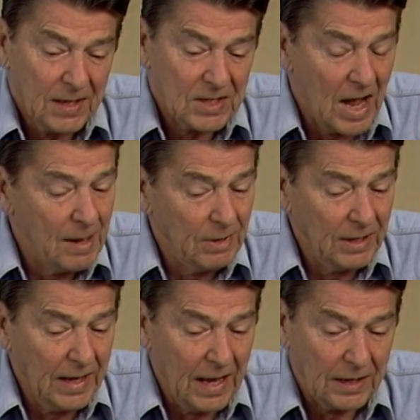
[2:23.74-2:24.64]
Time
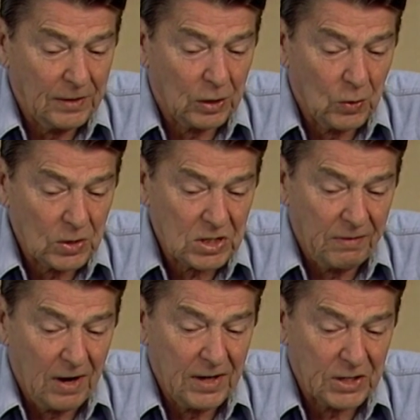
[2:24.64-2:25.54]
and again in the course
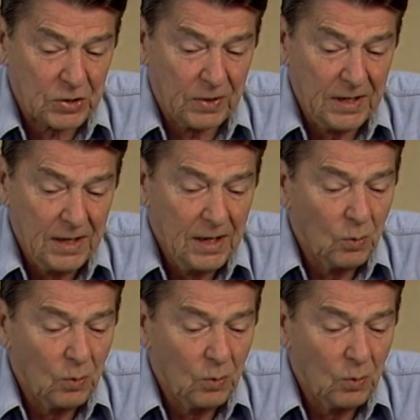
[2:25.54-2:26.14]
of our history,